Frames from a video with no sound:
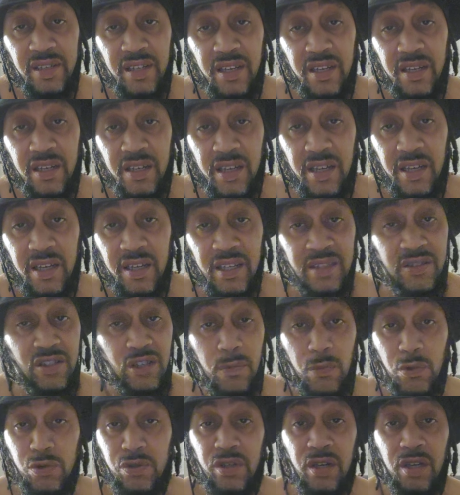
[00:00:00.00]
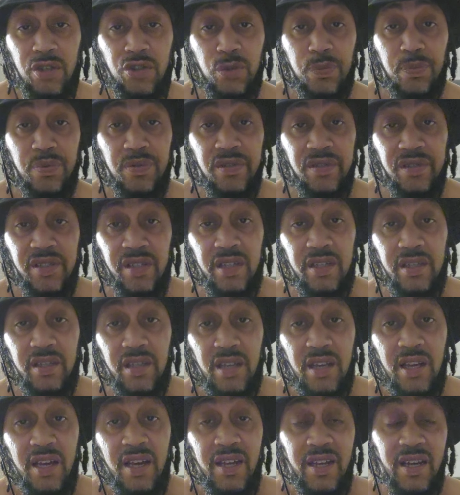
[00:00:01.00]
DNA. That's almost 100%.
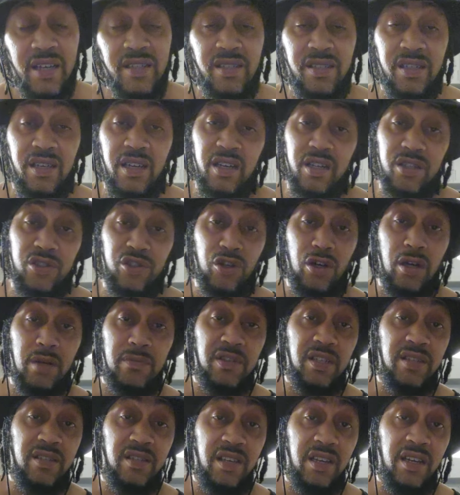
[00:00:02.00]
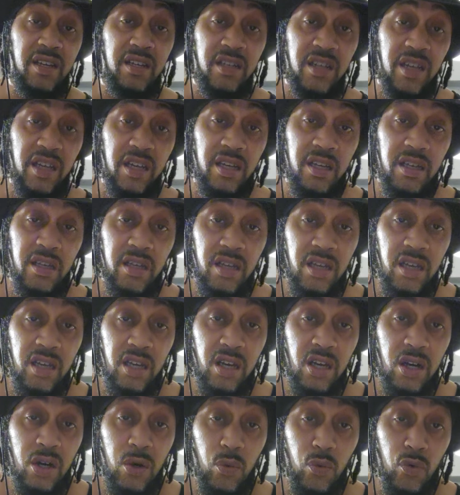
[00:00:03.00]
That's saying in terms of DNA,
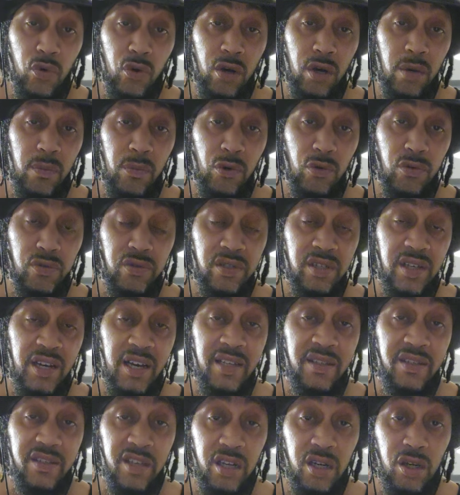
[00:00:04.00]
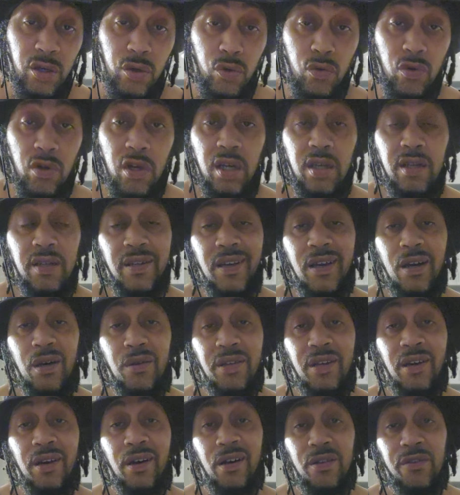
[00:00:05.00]
we're almost identical.
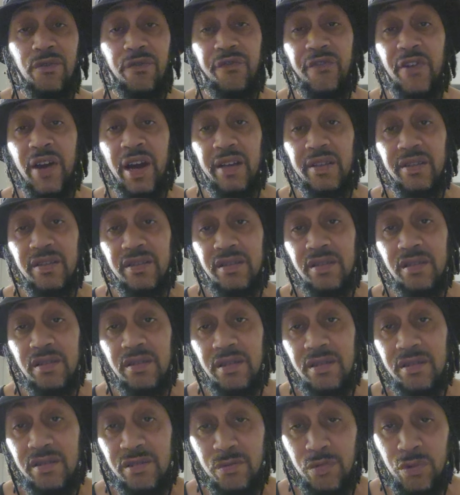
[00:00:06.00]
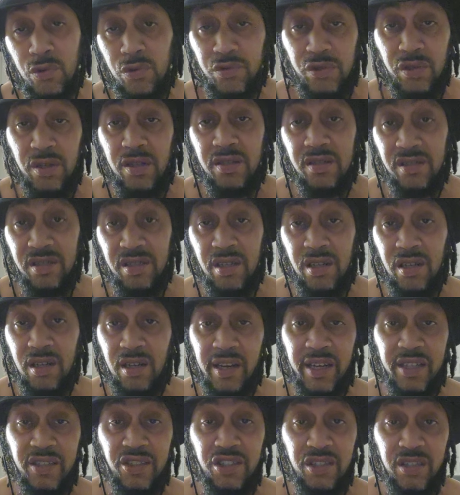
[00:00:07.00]
Now, there are other factors to consider,
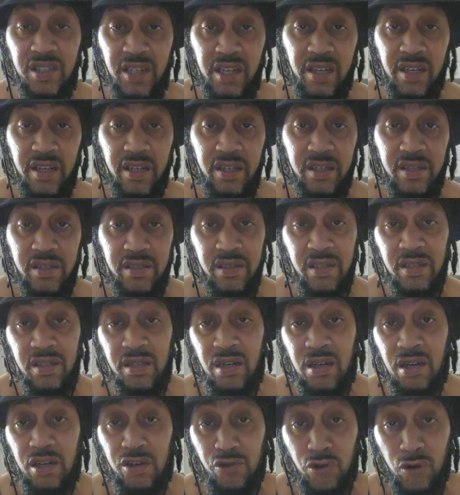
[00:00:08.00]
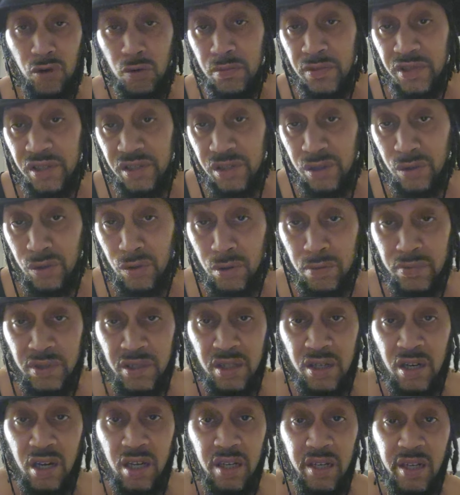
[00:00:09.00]
like genetics and
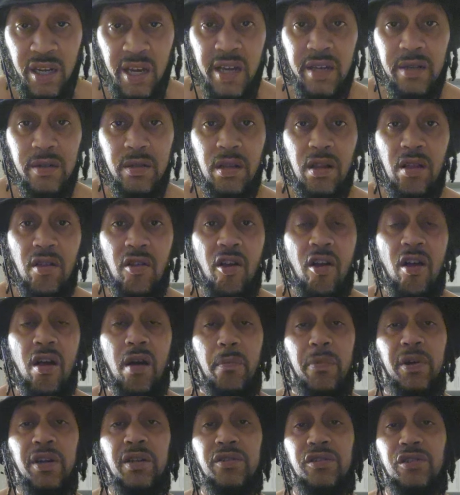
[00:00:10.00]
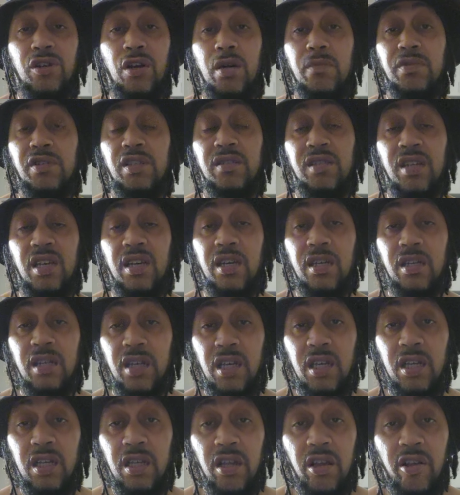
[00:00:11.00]
chromosomes and all of that. But in terms of
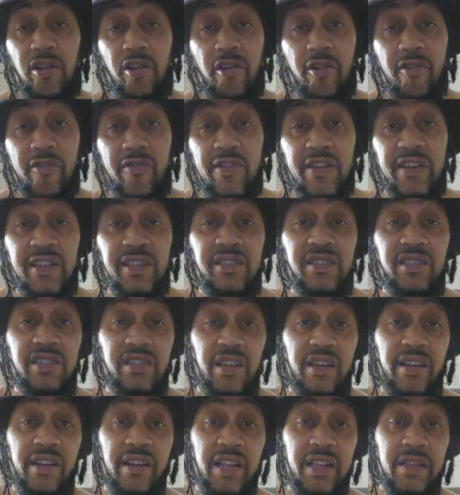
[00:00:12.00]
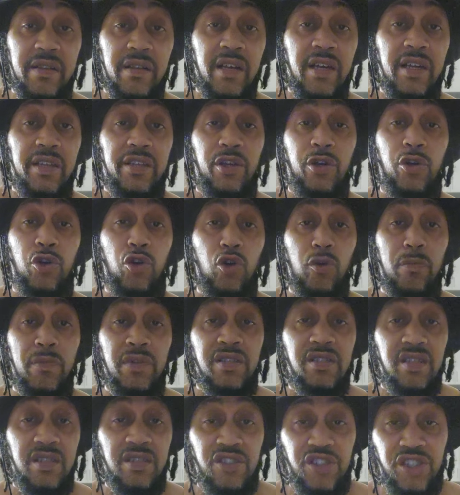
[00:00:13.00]
DNA, it's saying that
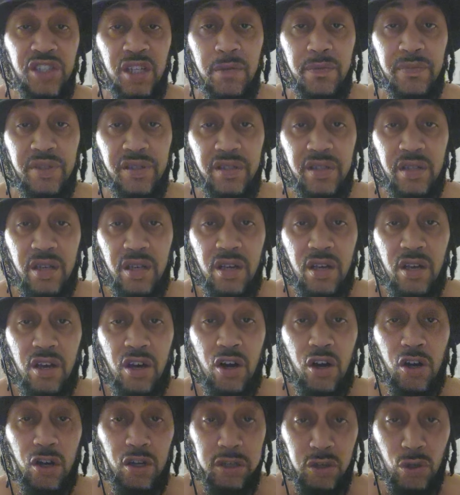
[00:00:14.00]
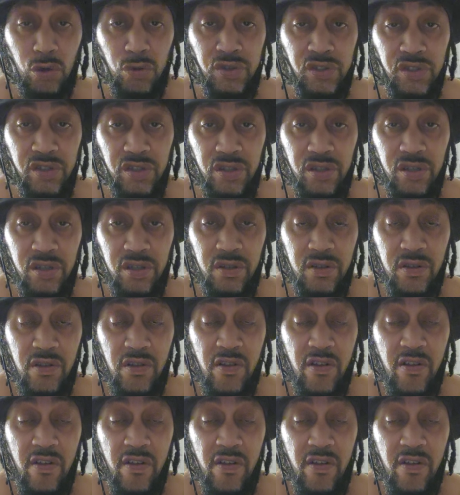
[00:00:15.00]
humans and chimps are closer